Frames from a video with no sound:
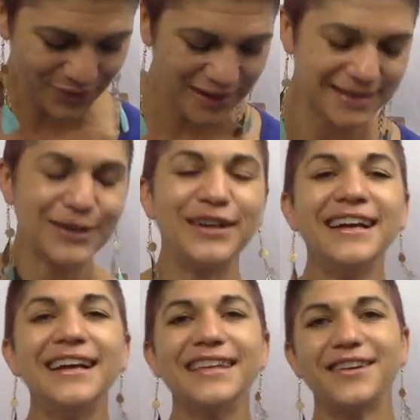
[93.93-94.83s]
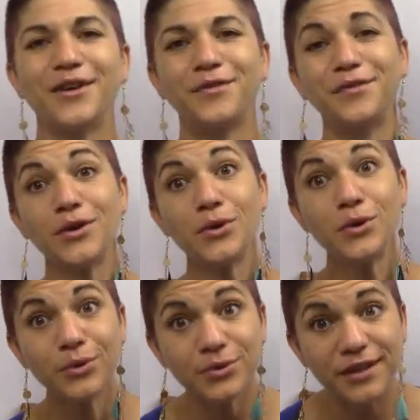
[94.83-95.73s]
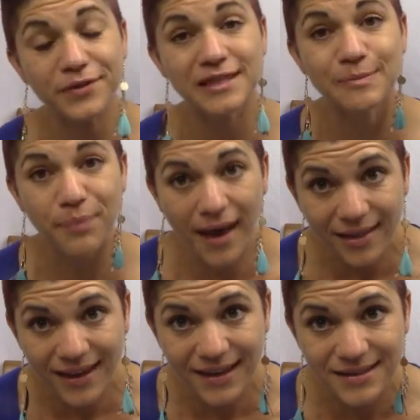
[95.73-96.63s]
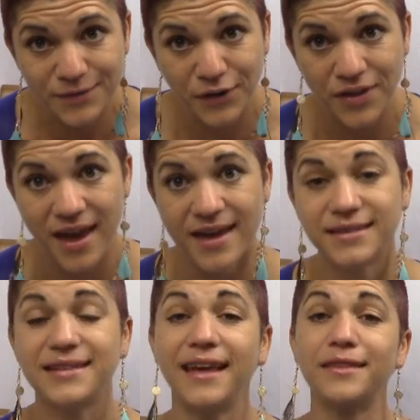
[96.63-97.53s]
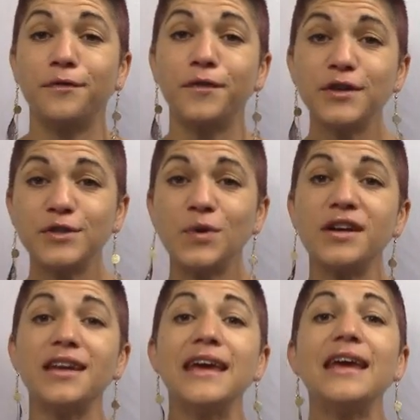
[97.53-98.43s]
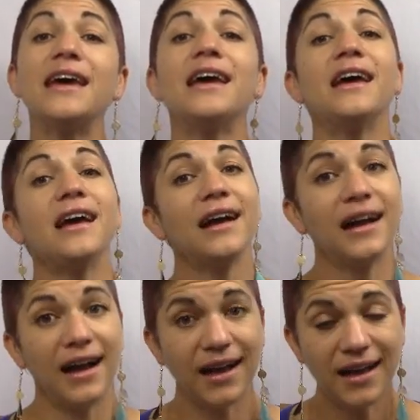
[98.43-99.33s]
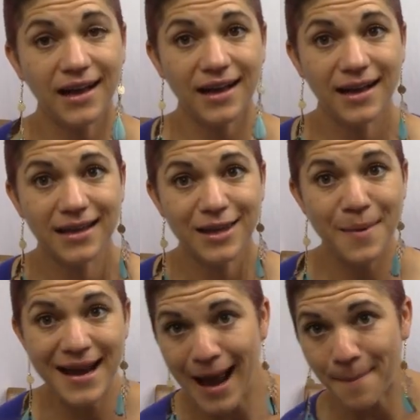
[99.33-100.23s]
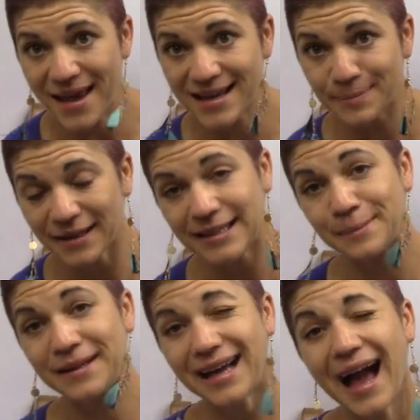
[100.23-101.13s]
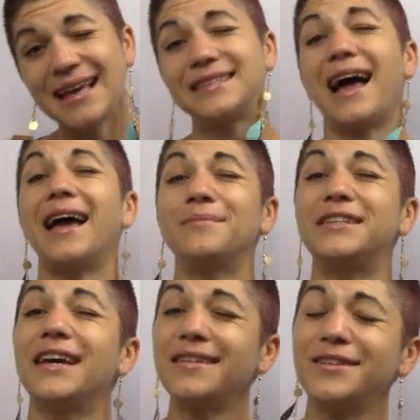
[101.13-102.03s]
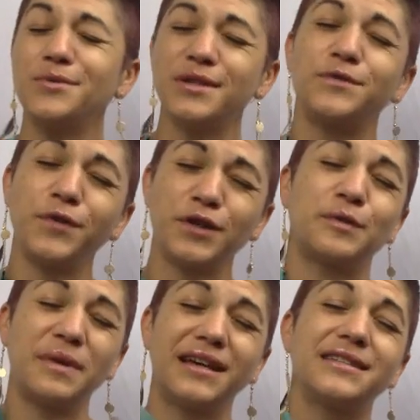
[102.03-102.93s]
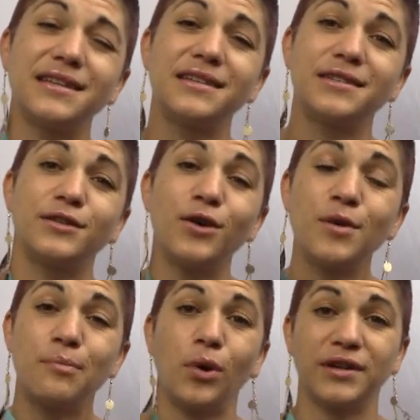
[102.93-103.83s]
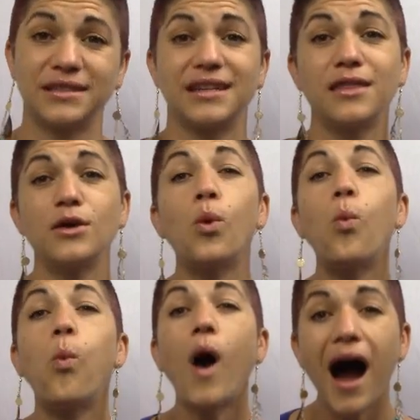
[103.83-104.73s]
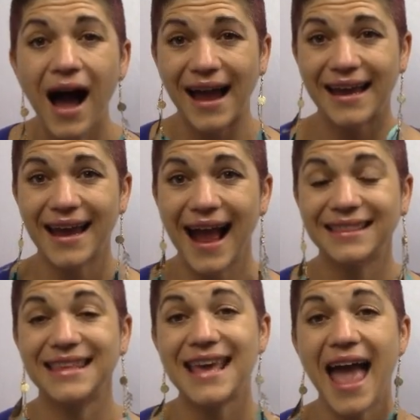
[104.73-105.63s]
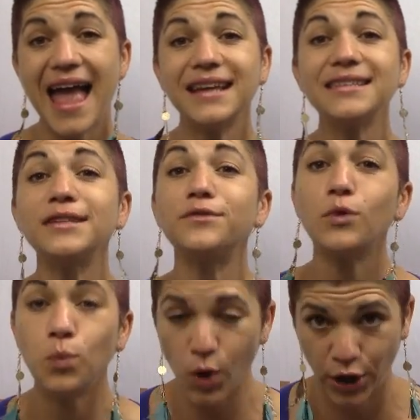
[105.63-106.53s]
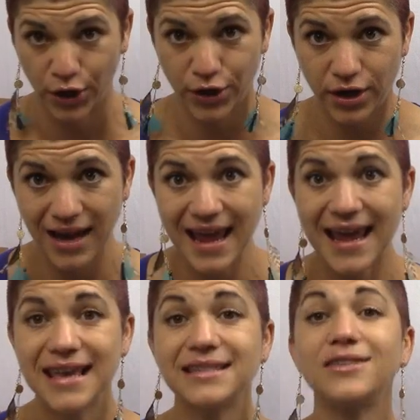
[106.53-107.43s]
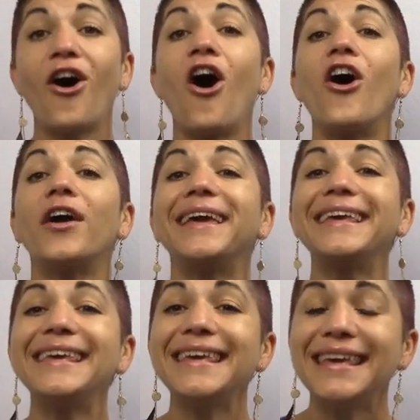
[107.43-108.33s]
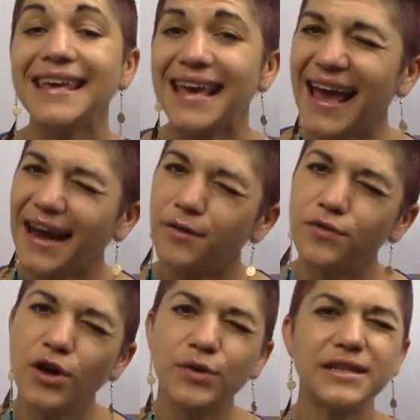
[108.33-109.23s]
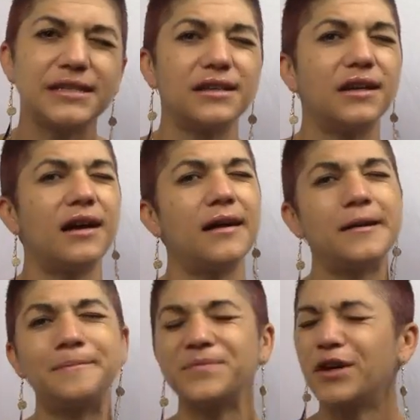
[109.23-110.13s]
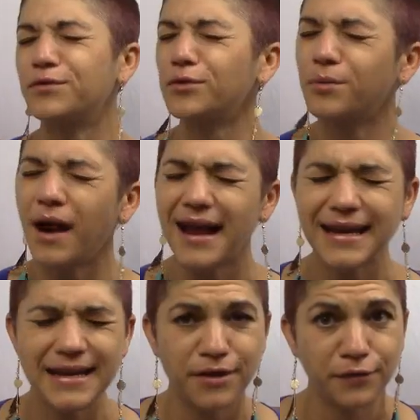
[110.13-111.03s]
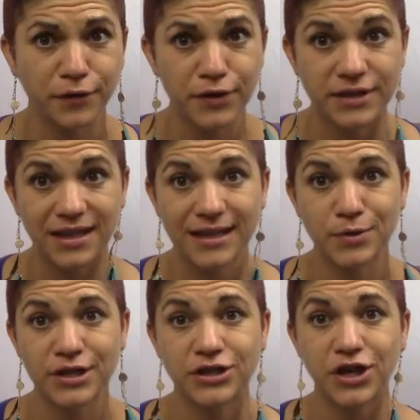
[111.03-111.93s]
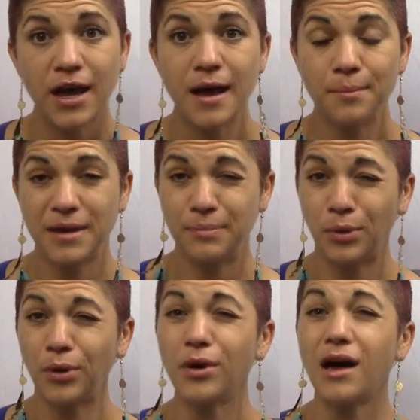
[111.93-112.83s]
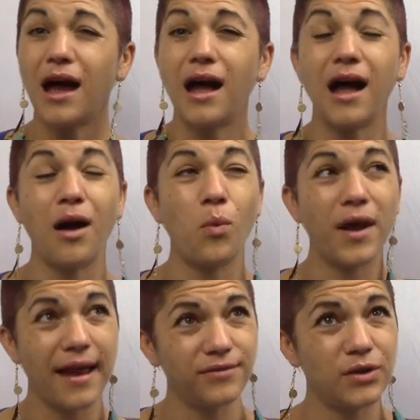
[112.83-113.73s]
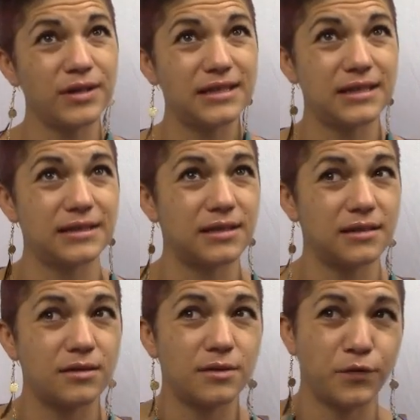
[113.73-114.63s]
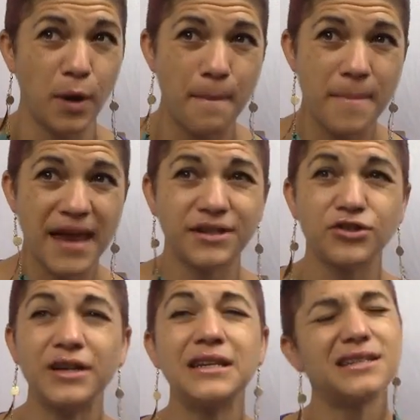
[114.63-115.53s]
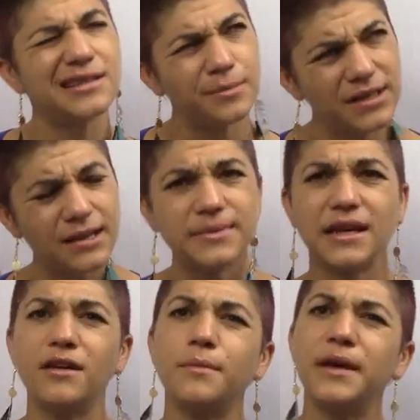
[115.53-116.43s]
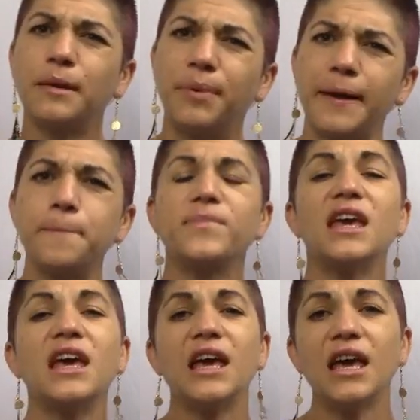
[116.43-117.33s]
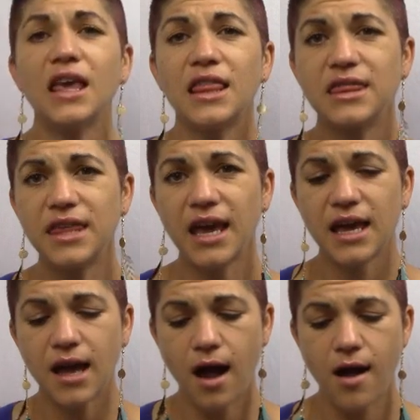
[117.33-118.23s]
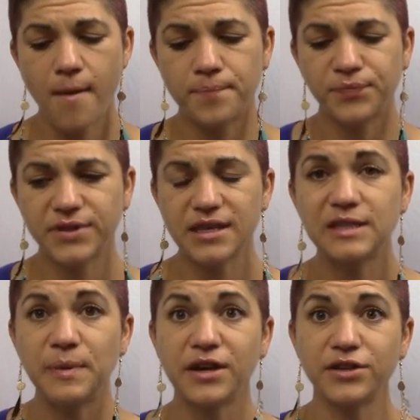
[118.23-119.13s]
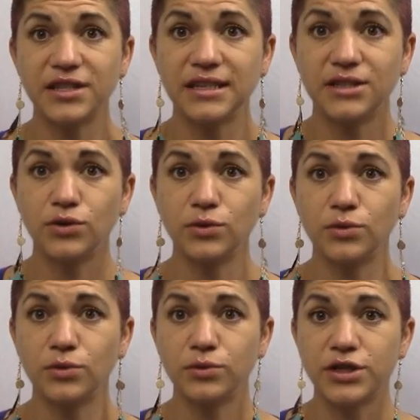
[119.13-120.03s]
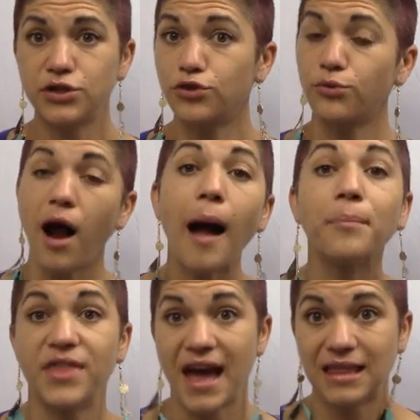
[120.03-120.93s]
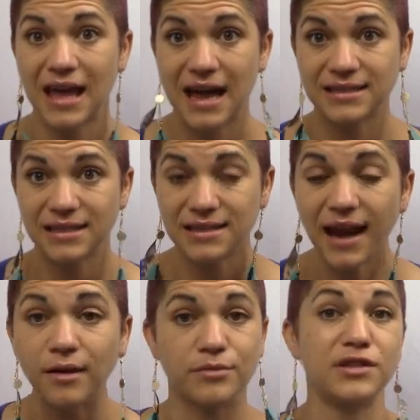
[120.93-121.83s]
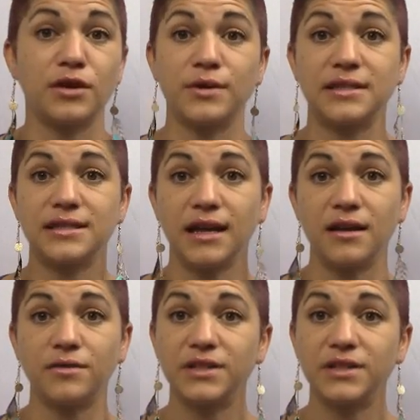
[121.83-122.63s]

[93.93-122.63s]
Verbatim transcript: So there are a few different spellings for this, and the first one you may not be expecting, but guys, I'm telling you this first because it is so important. The Y at the end of a word is long E, and I've noticed a variety of first language people. What I've noticed is from Mandarin, sometimes Arabic, but they, these speakers tend to just drop that last sound. So instead of